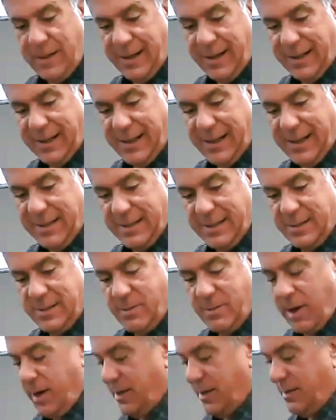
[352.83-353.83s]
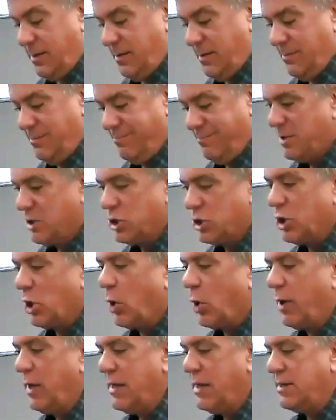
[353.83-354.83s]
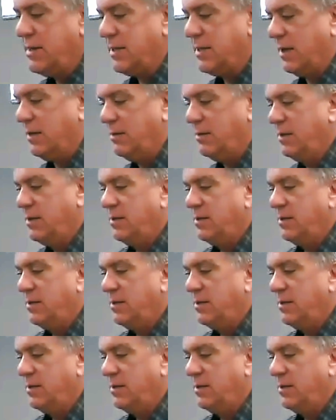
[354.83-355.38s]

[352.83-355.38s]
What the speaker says: Like this, right? So easy.